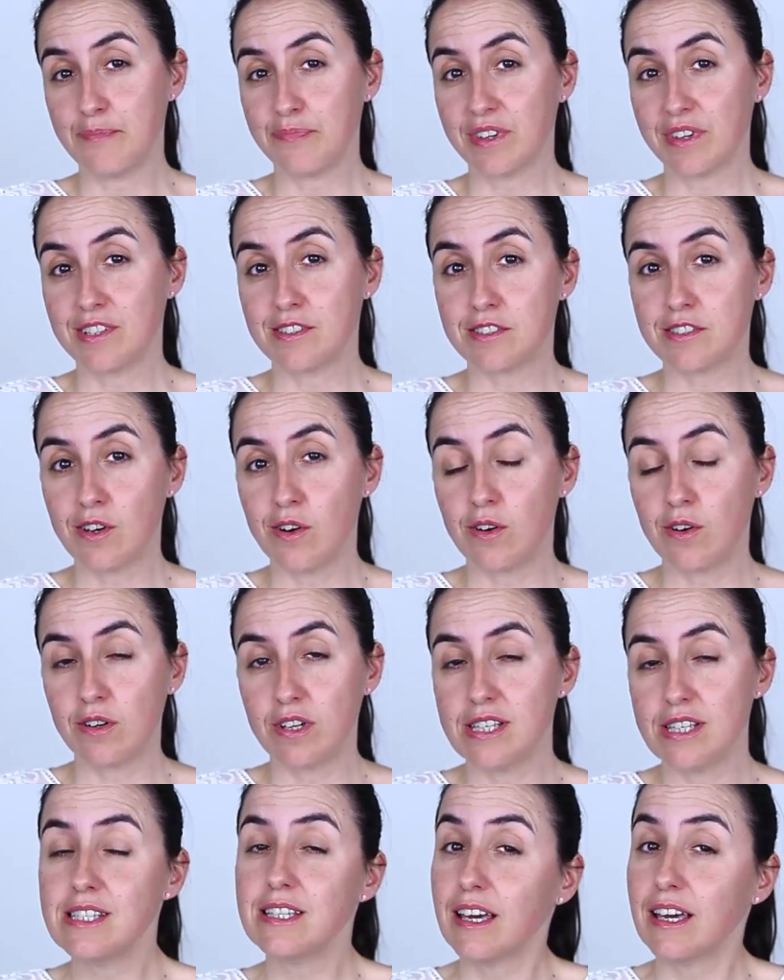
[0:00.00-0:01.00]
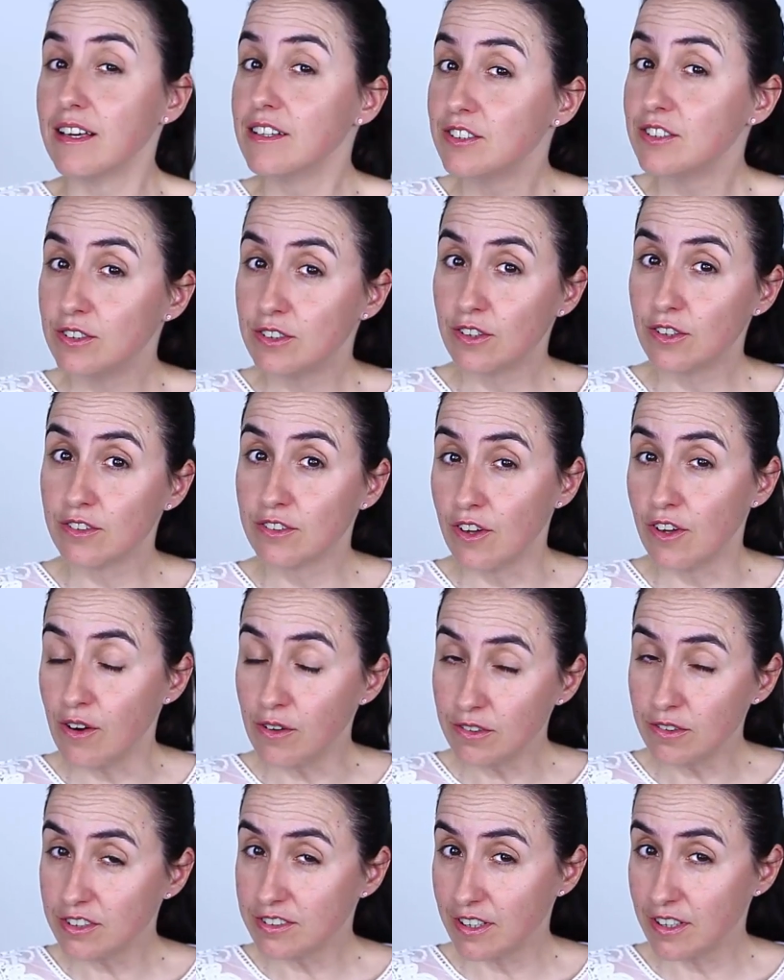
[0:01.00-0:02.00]
So in case you don't
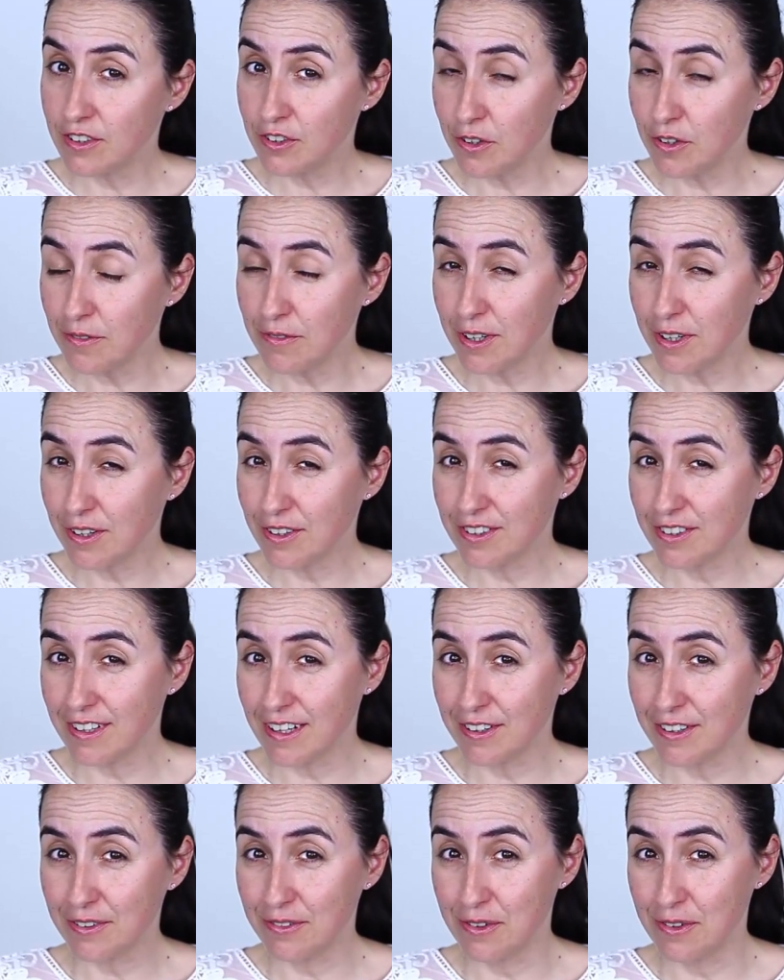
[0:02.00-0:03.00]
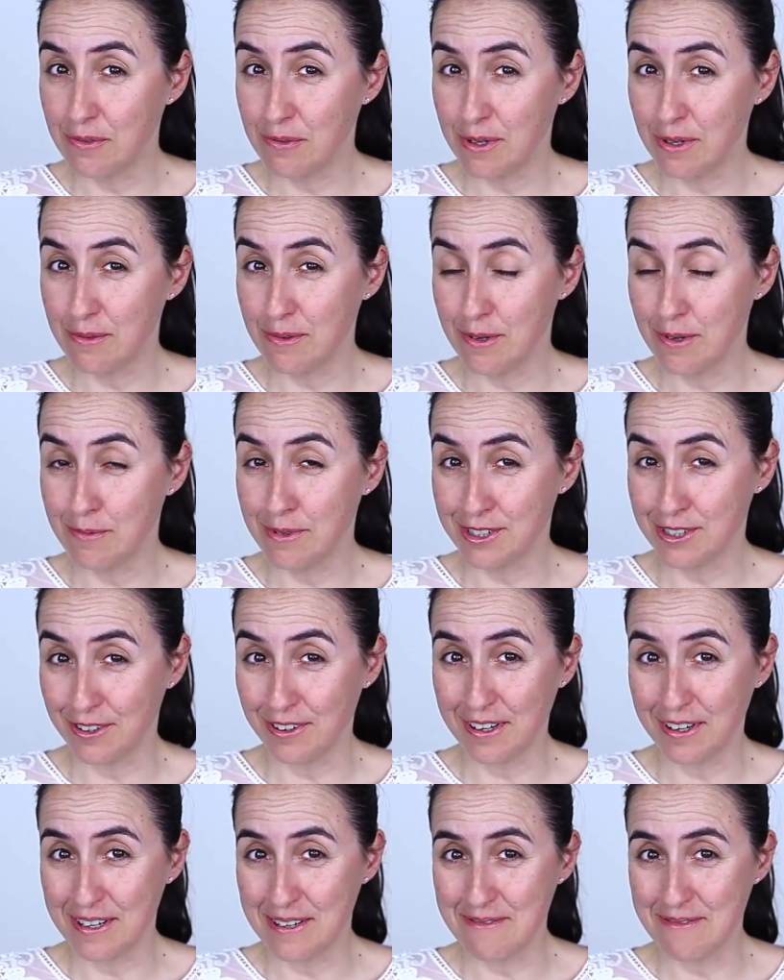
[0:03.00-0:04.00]
know, stay tuned because that's what we will be
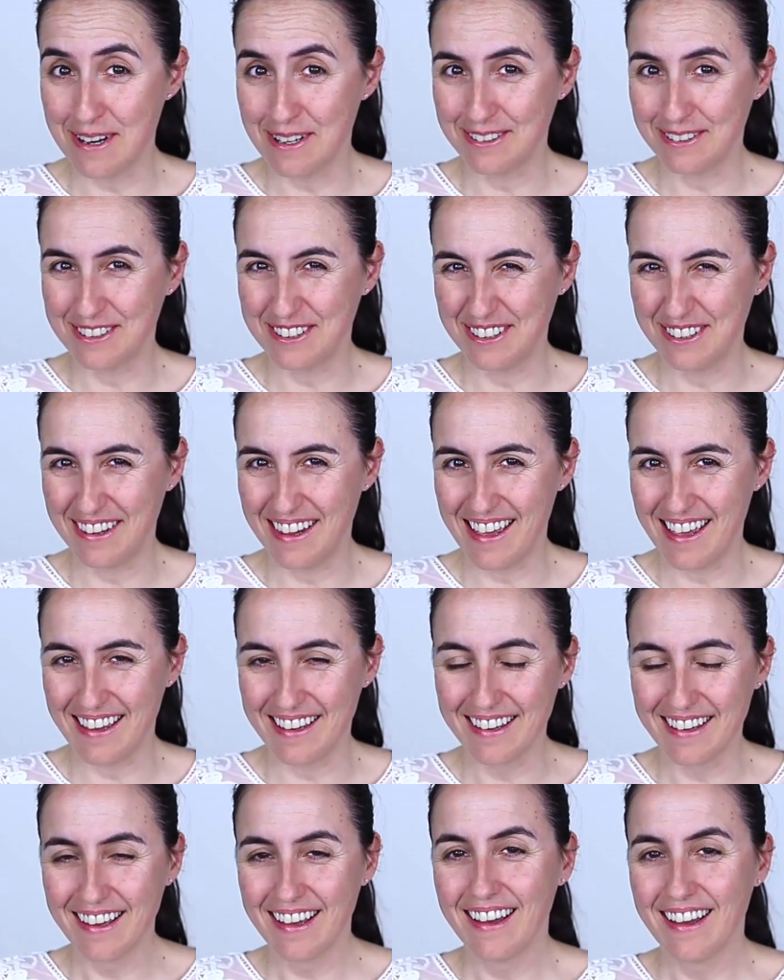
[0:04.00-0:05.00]
talking about today.